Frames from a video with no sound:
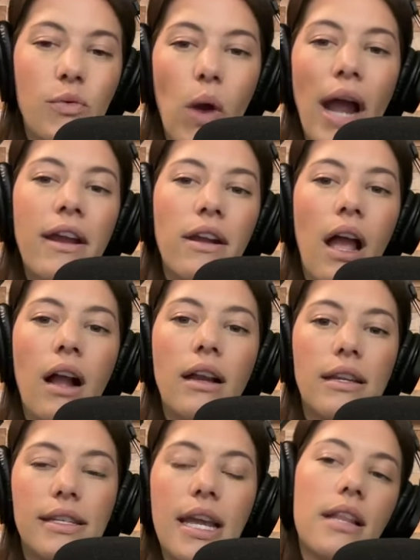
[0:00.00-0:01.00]
to why you're not
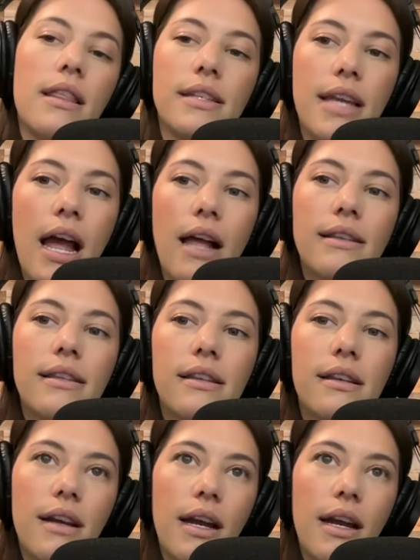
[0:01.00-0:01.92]
going to take the test.